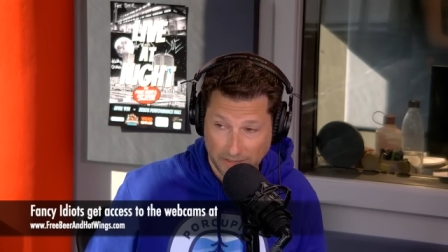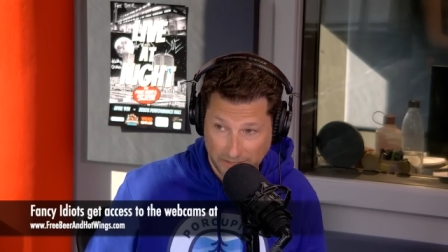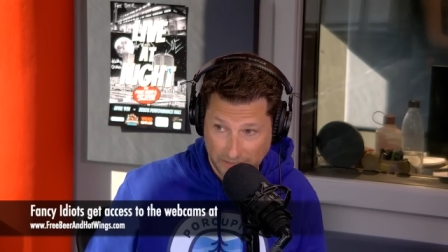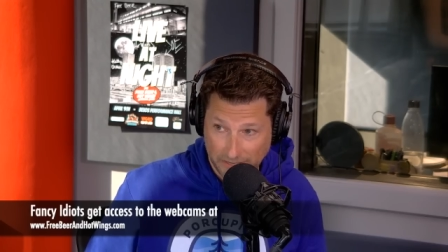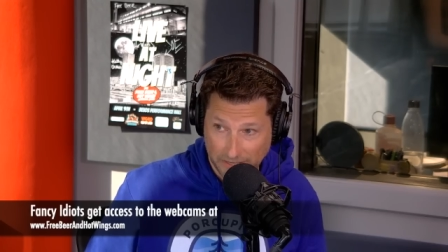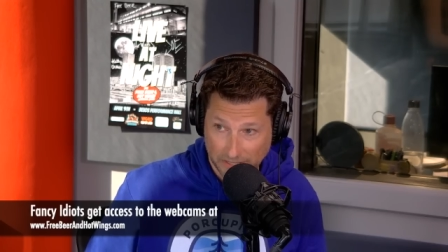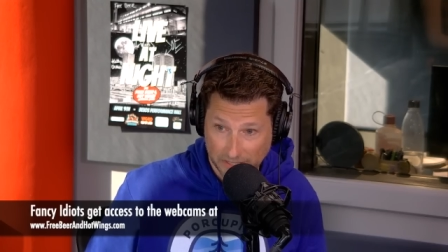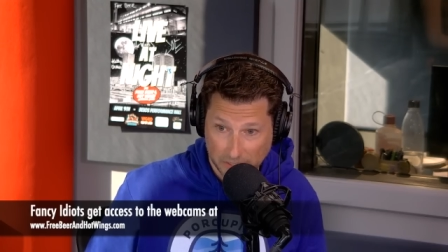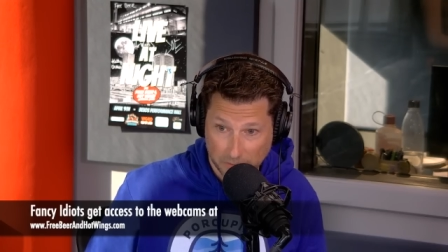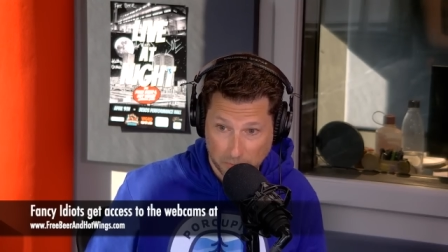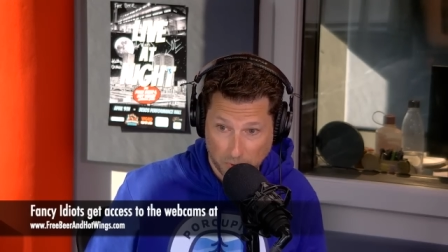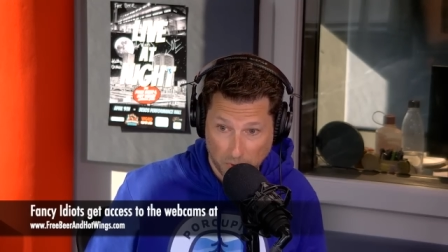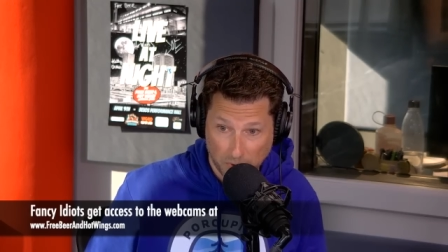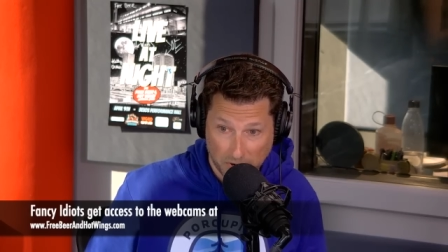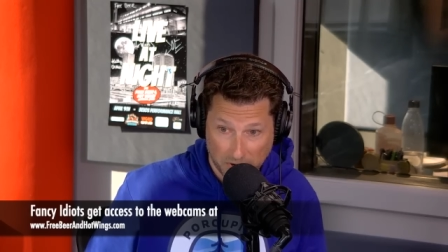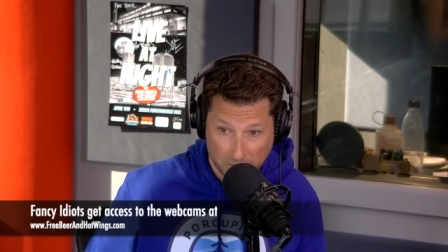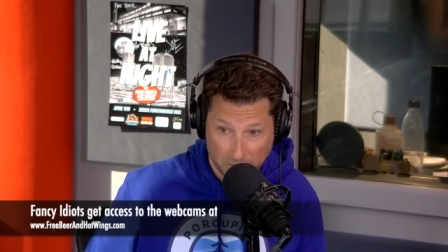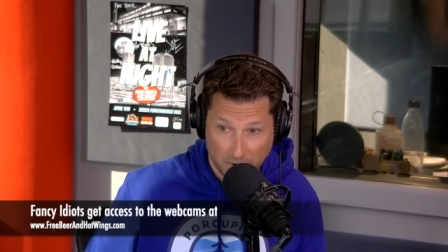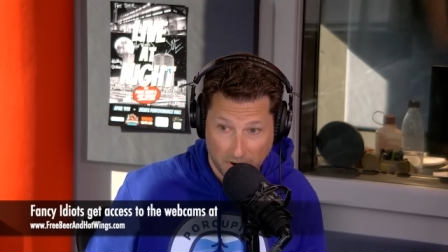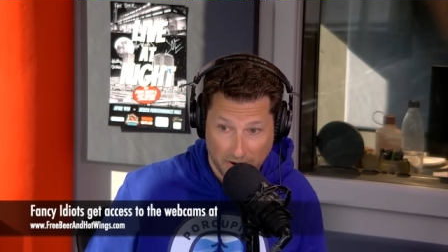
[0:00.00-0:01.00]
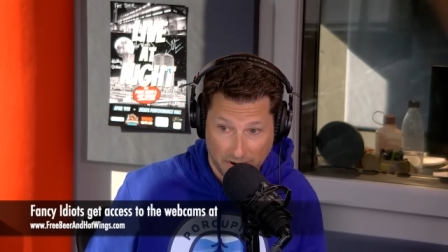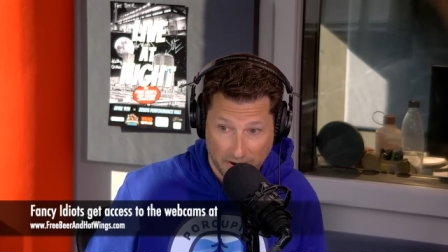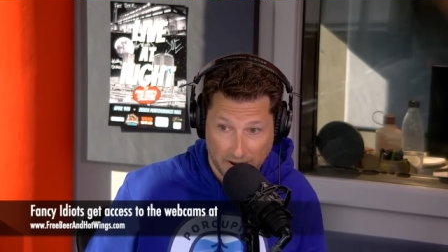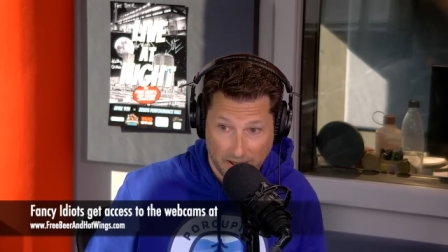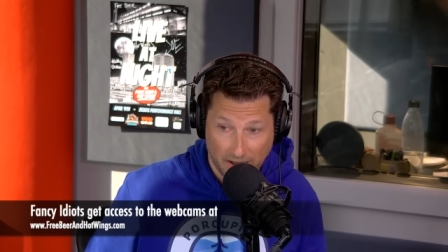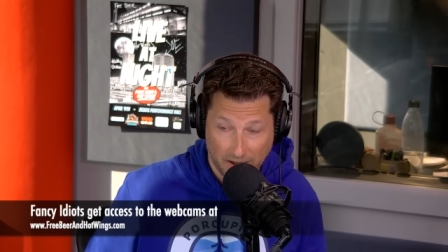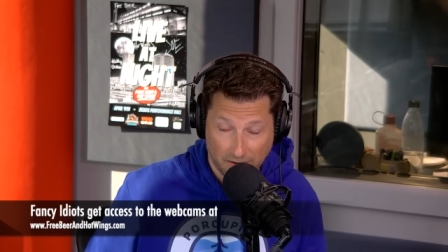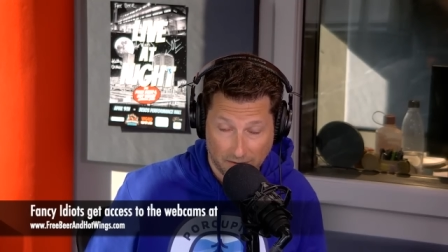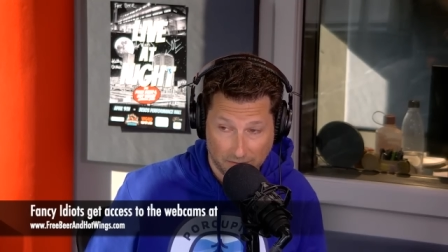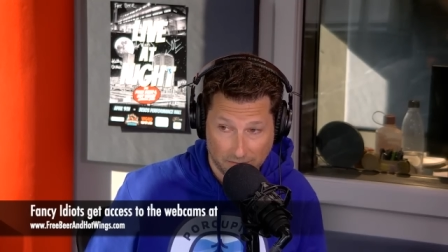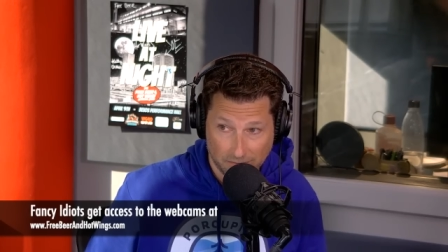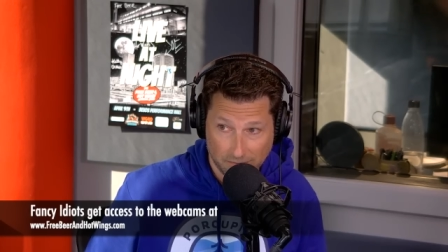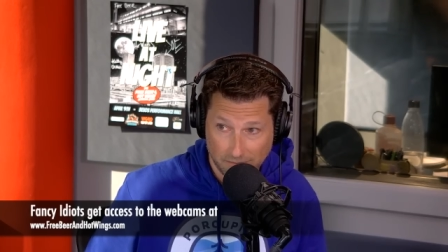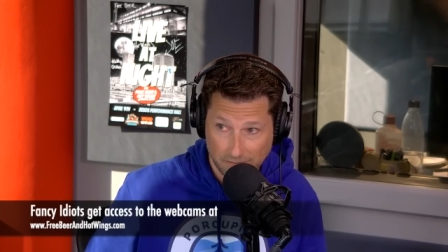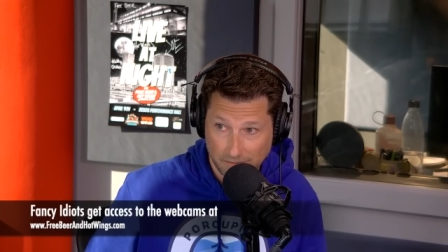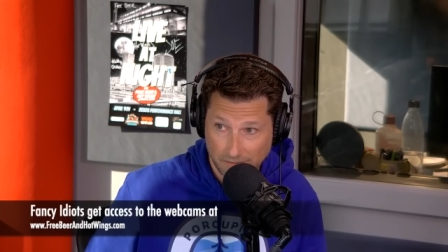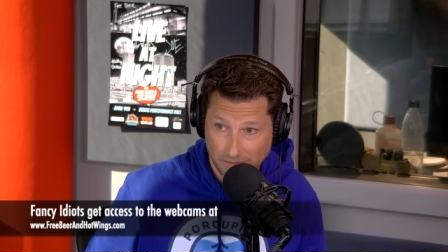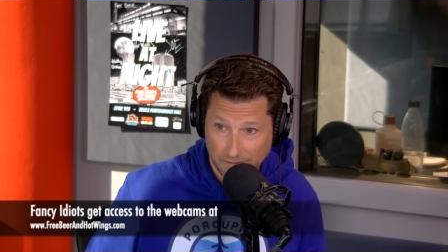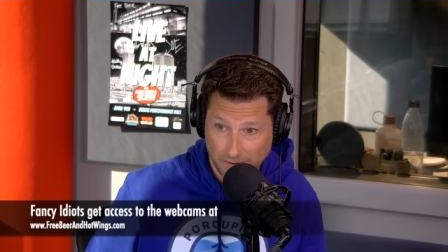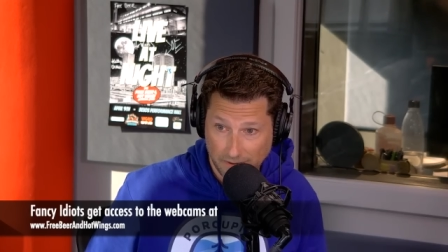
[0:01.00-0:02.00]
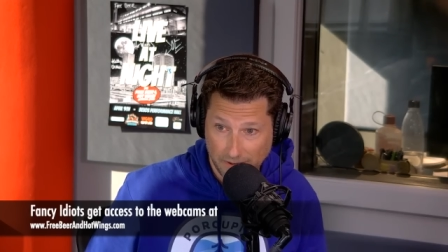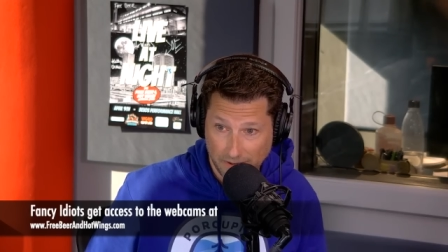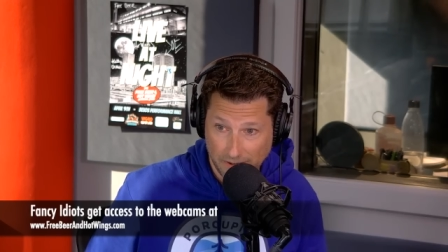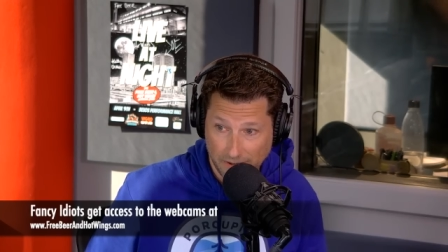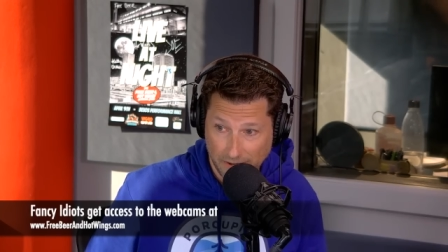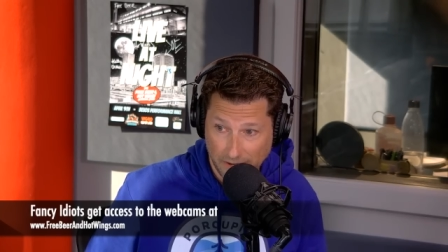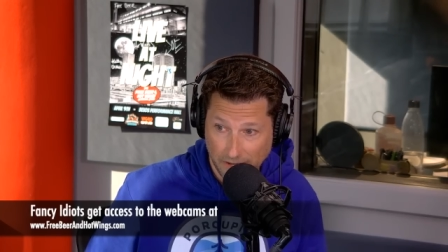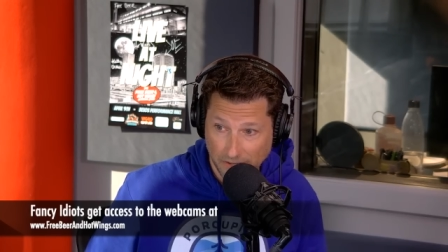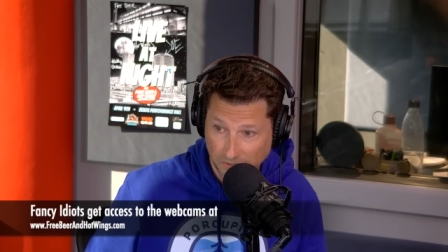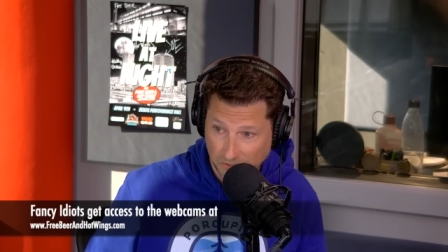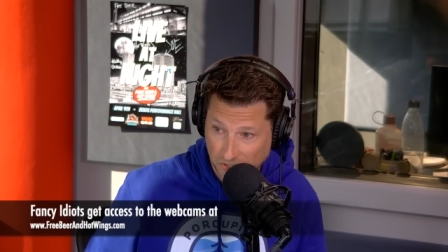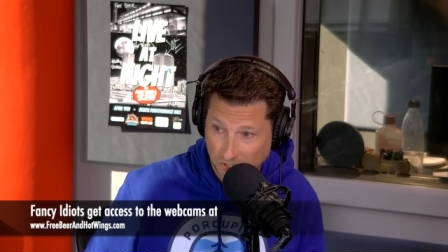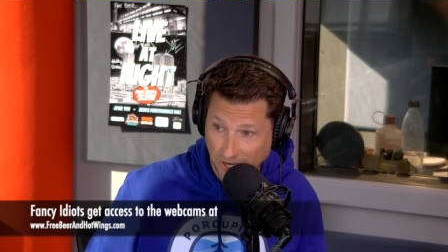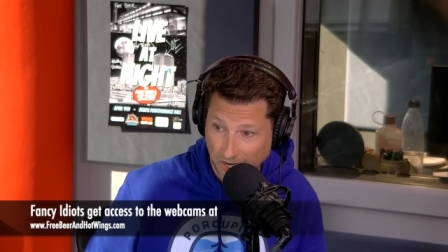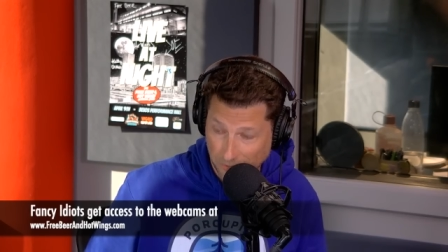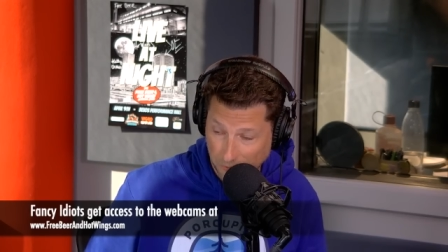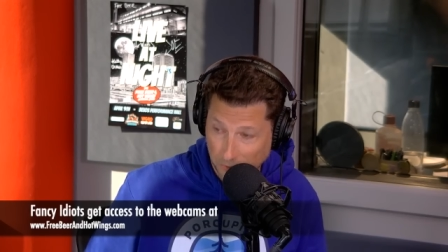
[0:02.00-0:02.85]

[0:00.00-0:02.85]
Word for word: disappointed right now is General